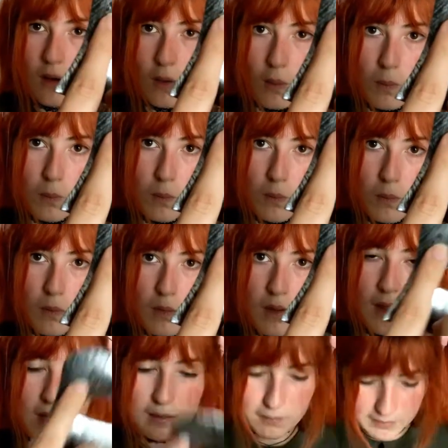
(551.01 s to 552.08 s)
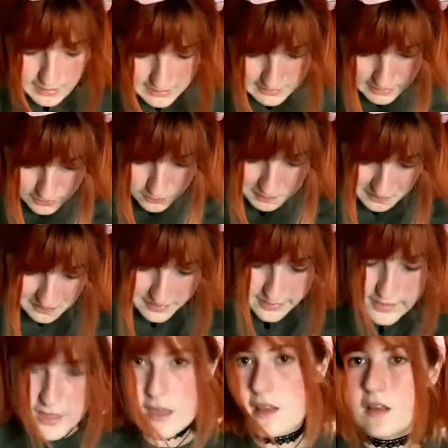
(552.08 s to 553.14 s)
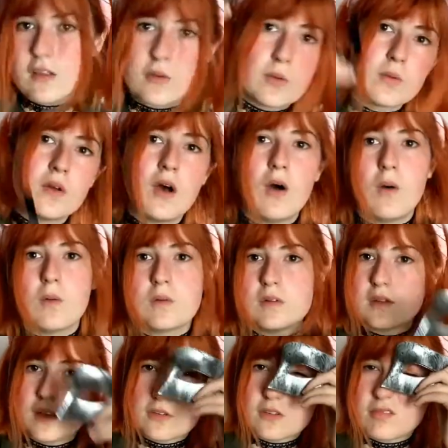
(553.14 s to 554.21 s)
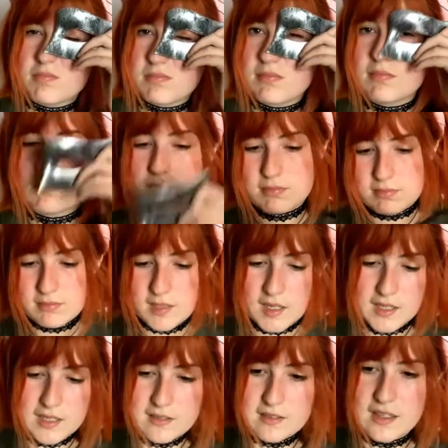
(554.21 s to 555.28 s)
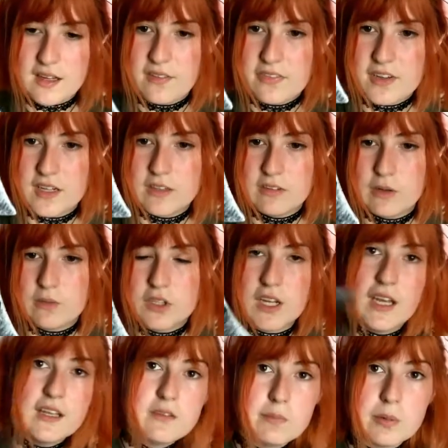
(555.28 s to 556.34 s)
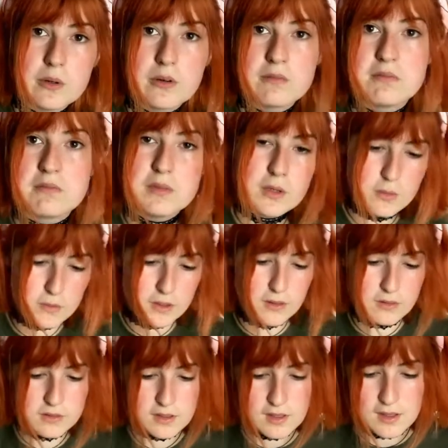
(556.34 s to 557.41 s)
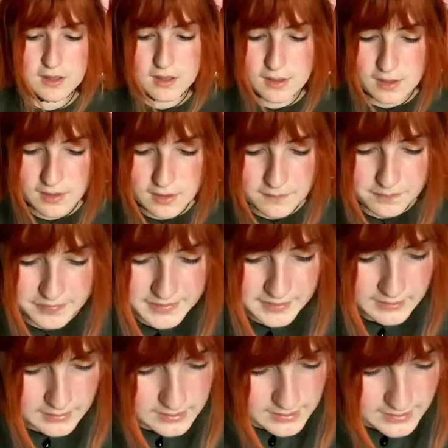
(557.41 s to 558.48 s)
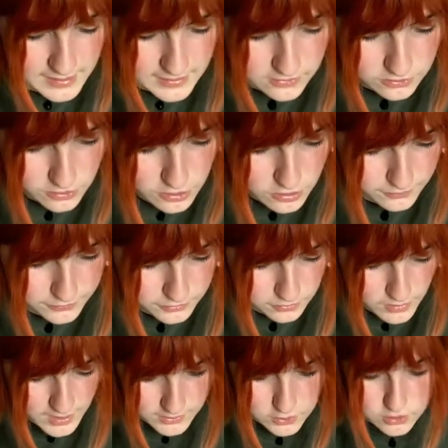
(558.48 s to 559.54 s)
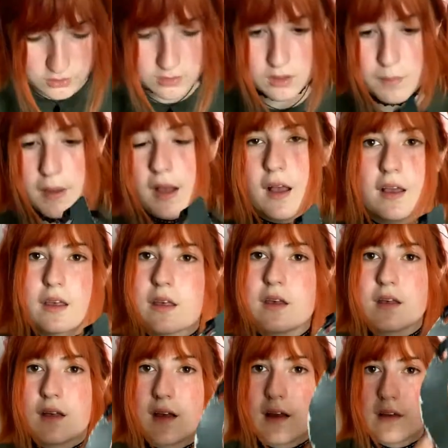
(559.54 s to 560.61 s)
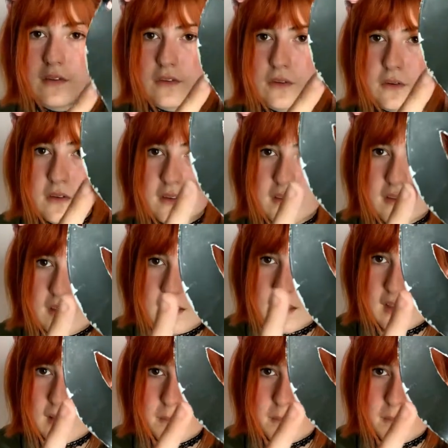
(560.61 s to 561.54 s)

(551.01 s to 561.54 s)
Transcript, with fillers: Hole. I'm guessing you put these through the hole and then just tie it to that and tie it around your head, but who knows. It's sort of scratched on the back, as you can see.